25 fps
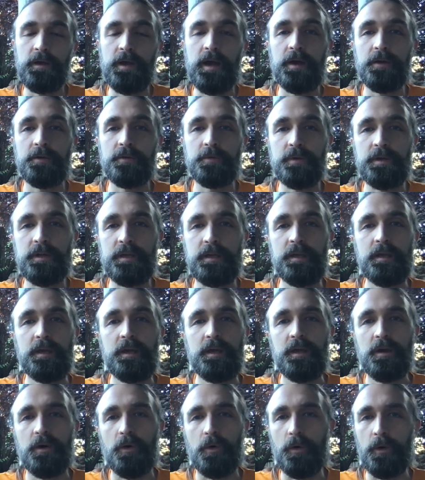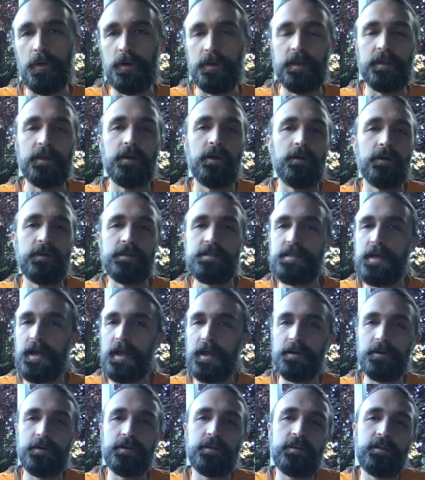How do we orient our
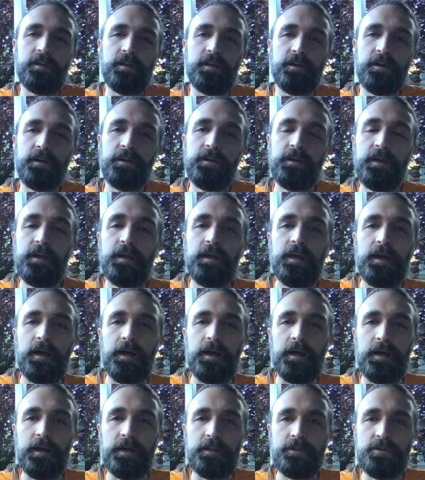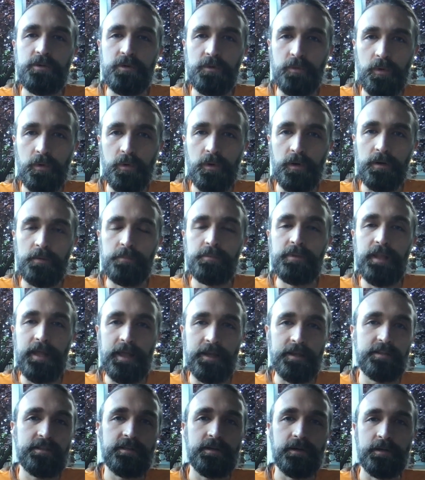entire year toward
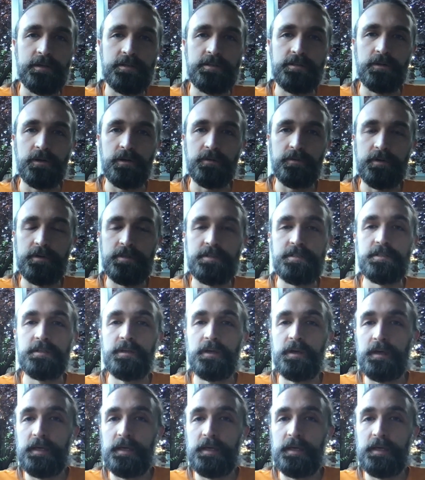planetary service?